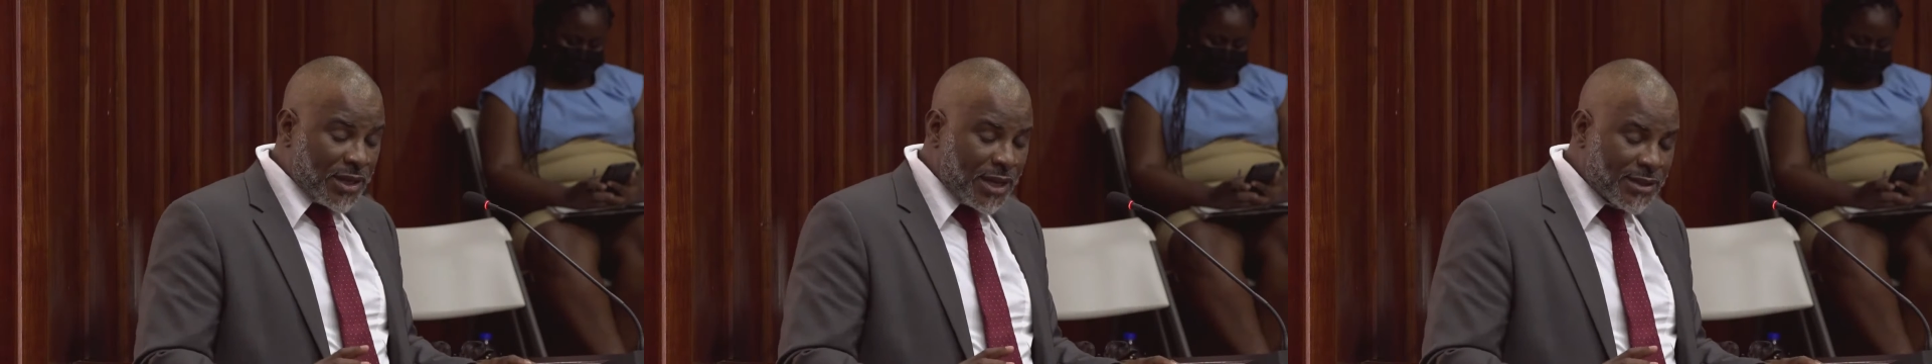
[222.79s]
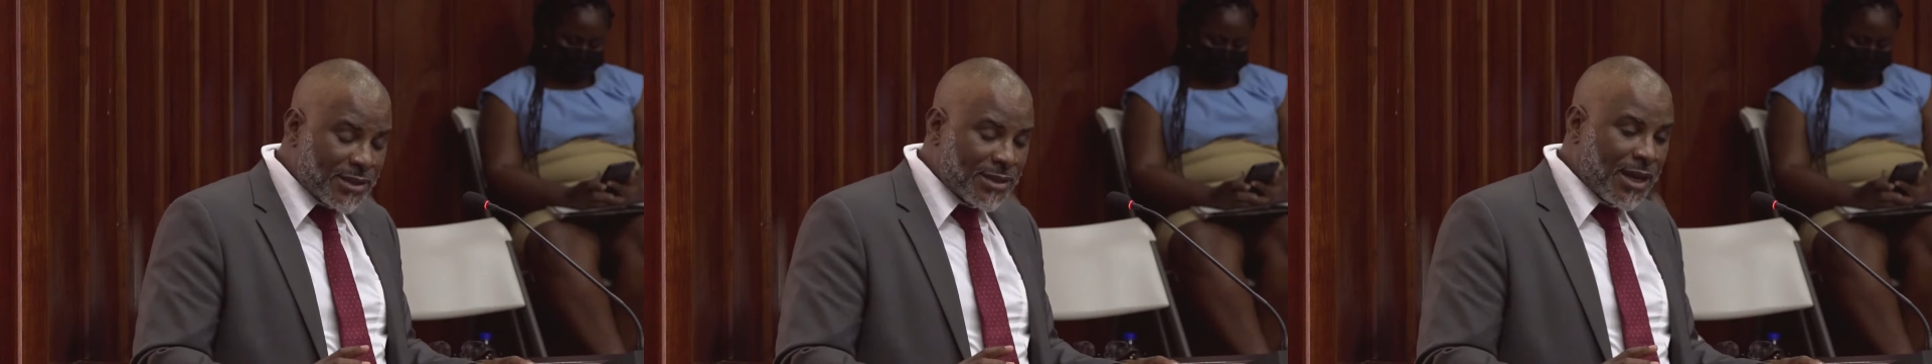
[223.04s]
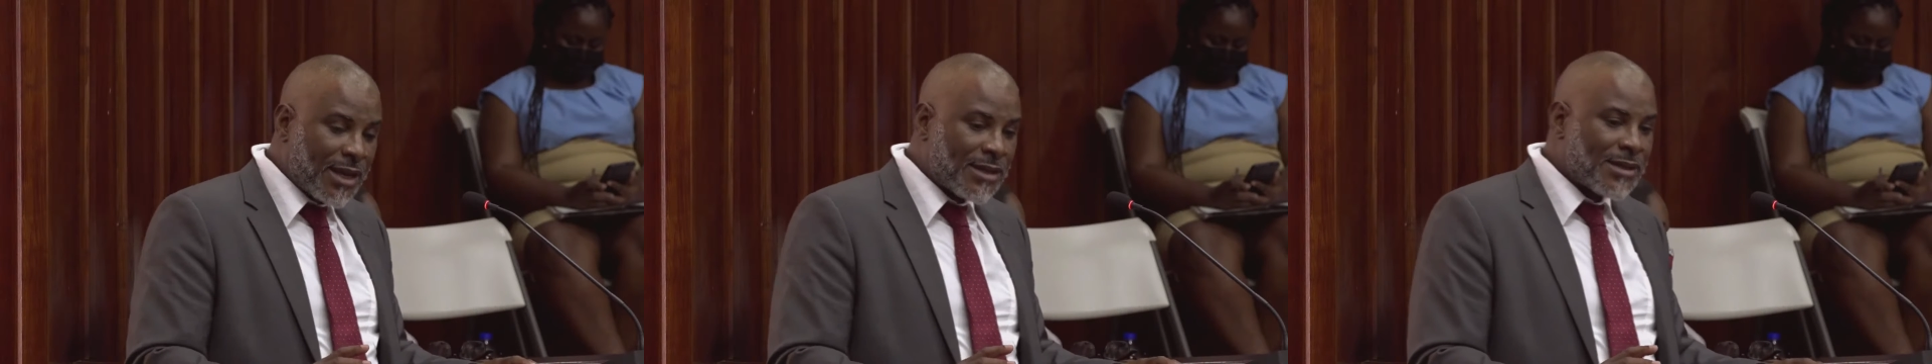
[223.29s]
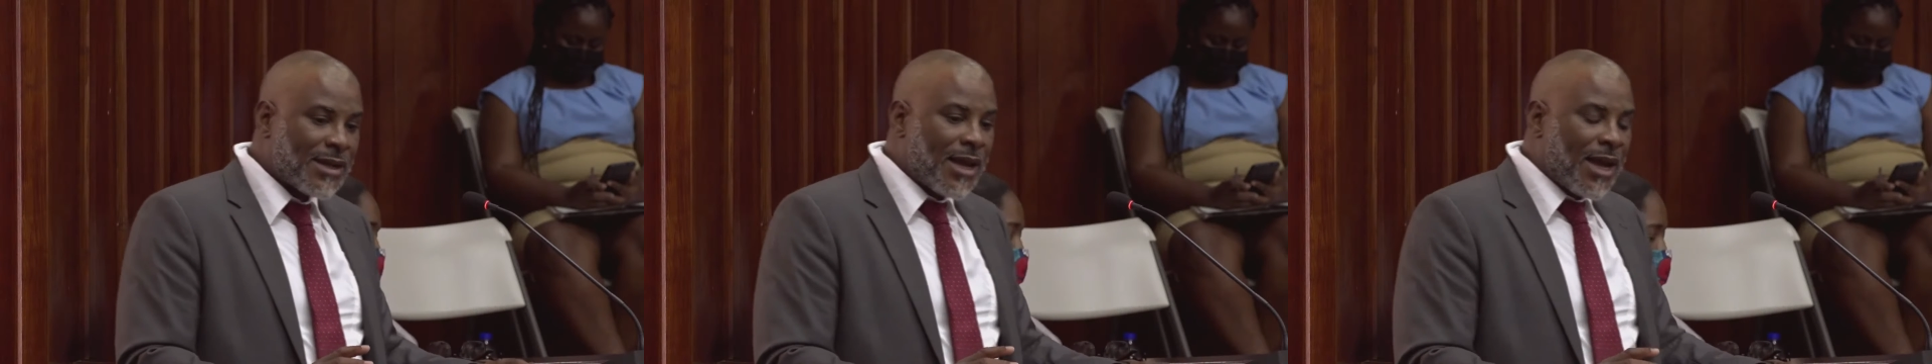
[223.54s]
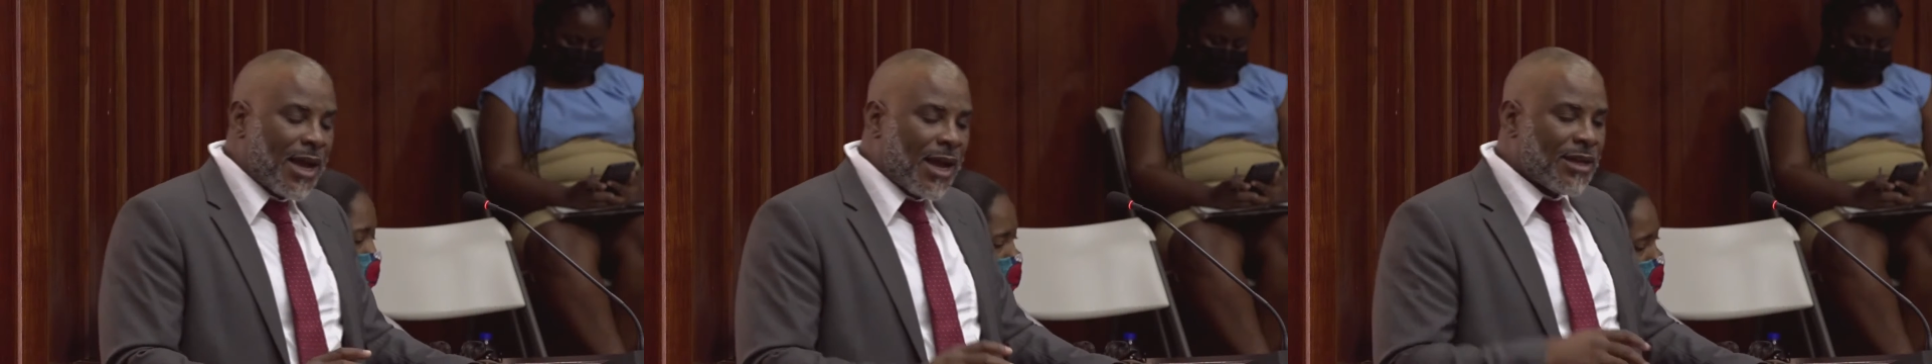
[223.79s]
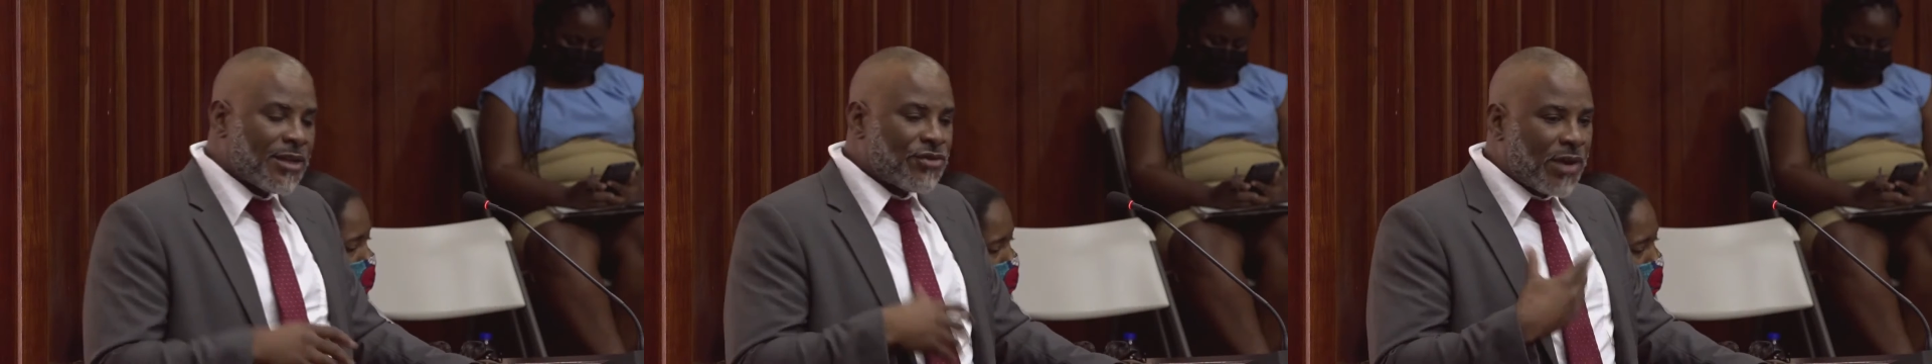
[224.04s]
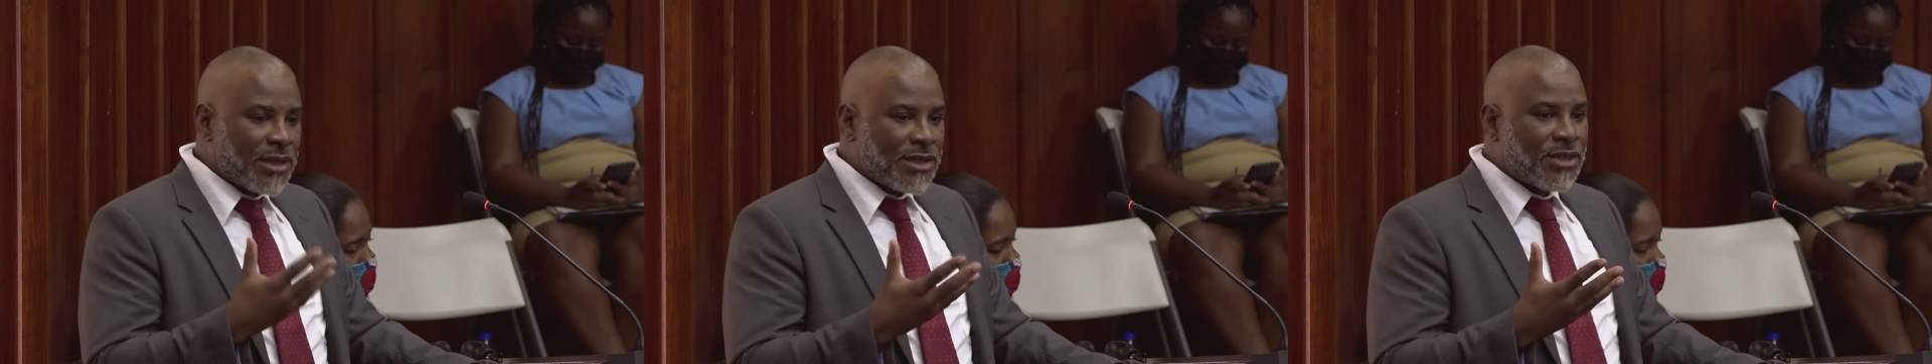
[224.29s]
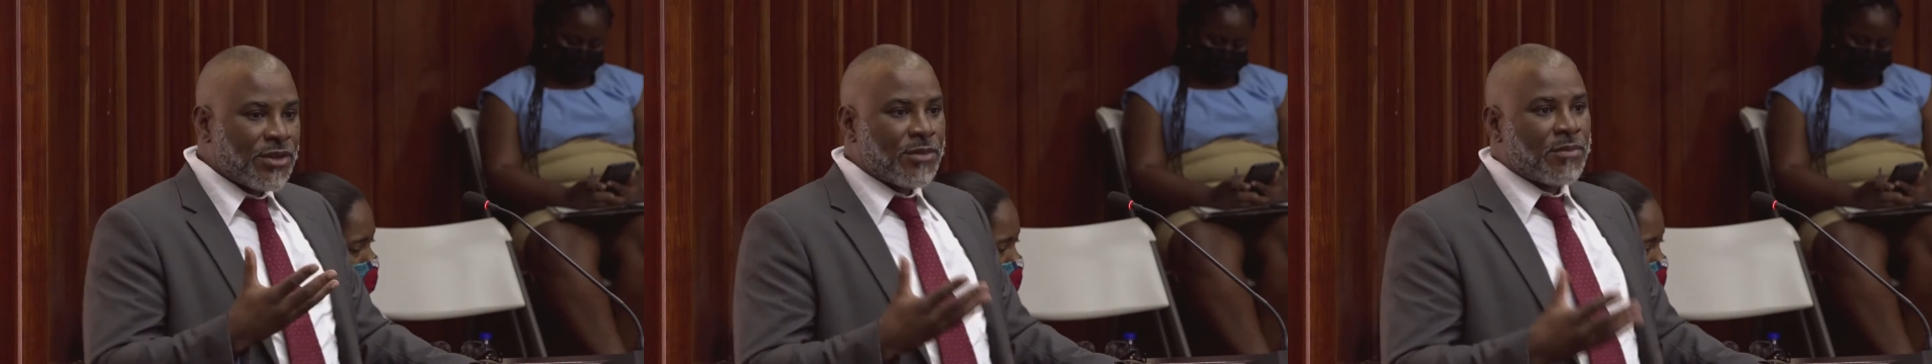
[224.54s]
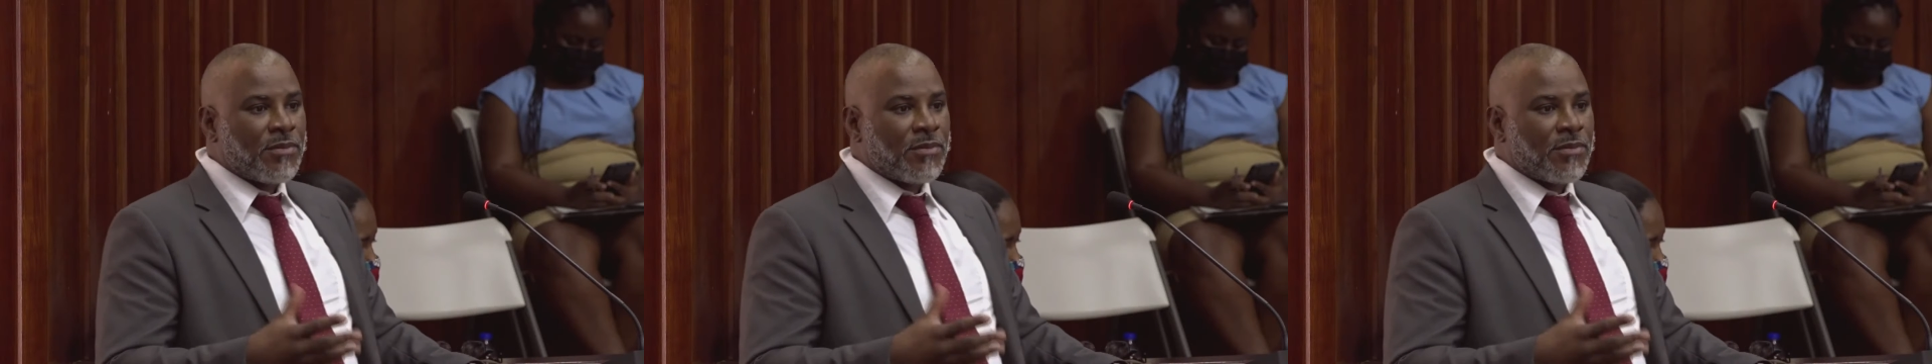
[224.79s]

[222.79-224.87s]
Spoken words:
exercise and try to